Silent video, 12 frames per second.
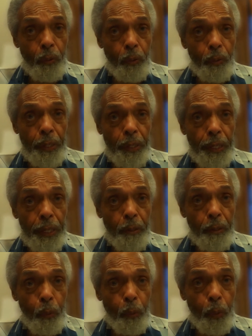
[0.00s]
So
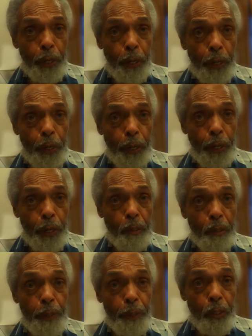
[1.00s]
the Work
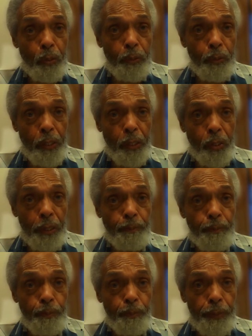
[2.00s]
Progress
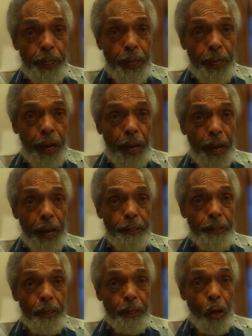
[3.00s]
Administration,
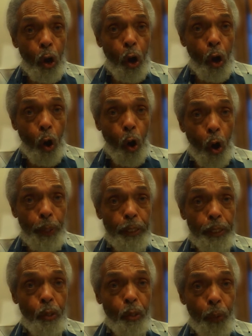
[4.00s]
and
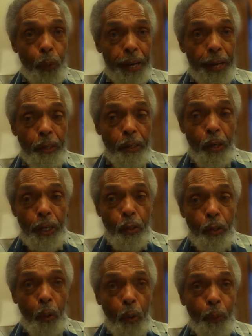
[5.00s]
always a
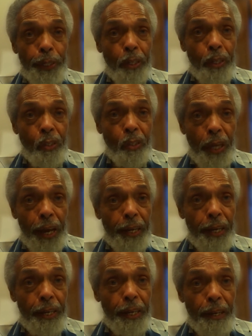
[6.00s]
way, no one can
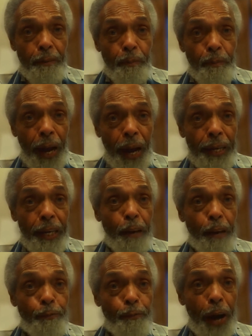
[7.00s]
say,
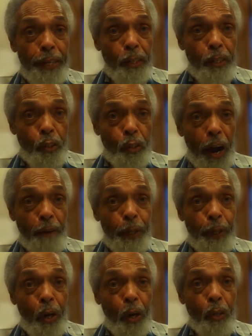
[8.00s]
I can't find a
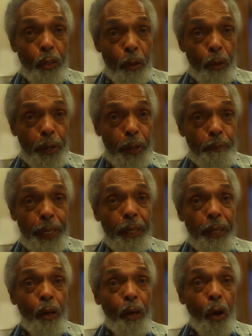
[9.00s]
job, because there
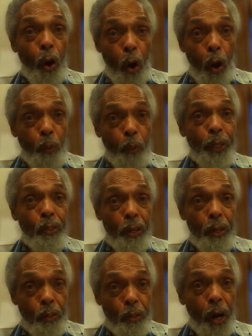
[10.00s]
will be
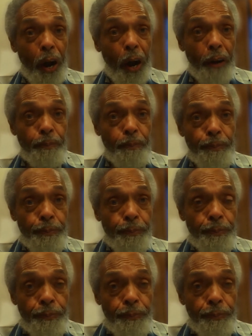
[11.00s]
always a job.